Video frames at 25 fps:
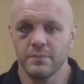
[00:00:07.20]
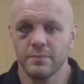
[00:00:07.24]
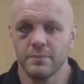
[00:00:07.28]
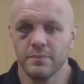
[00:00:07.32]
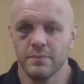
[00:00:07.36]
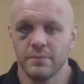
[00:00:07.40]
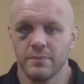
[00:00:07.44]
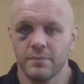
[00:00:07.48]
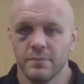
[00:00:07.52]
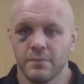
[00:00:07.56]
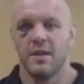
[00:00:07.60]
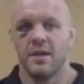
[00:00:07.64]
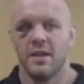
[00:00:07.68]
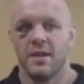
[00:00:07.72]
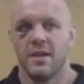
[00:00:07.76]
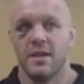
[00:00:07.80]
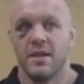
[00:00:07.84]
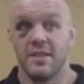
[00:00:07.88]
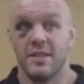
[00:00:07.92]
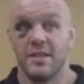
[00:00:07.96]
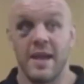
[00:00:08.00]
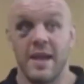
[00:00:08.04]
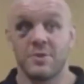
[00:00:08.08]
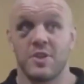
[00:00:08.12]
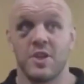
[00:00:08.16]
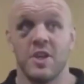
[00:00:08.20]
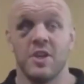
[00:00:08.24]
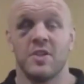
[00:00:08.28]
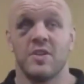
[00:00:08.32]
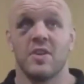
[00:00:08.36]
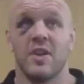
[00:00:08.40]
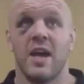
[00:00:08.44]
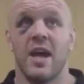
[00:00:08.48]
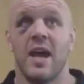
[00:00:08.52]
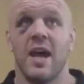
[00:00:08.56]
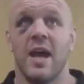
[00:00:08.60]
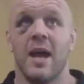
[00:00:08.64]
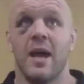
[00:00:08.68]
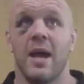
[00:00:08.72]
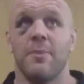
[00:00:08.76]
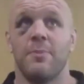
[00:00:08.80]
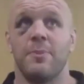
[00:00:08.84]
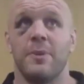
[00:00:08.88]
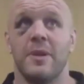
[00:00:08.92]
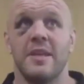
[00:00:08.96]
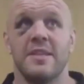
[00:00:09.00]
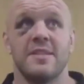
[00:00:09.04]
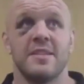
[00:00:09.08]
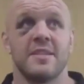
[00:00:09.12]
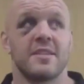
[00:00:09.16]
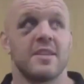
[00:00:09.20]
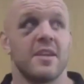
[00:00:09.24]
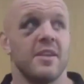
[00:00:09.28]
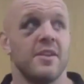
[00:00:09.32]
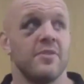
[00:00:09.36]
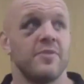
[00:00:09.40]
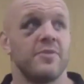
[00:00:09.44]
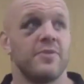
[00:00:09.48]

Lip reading: Yeah, it was good. Pleasing to kind of